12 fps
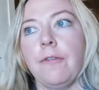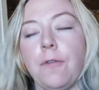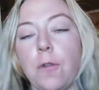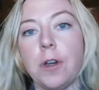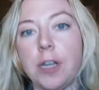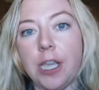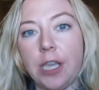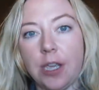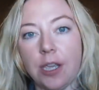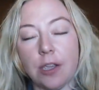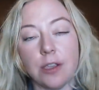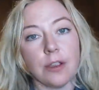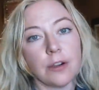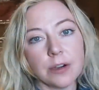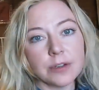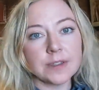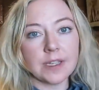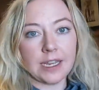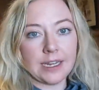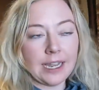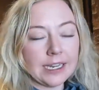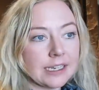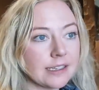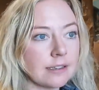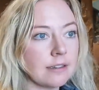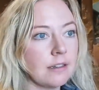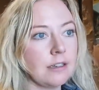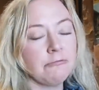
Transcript: forty euros a night.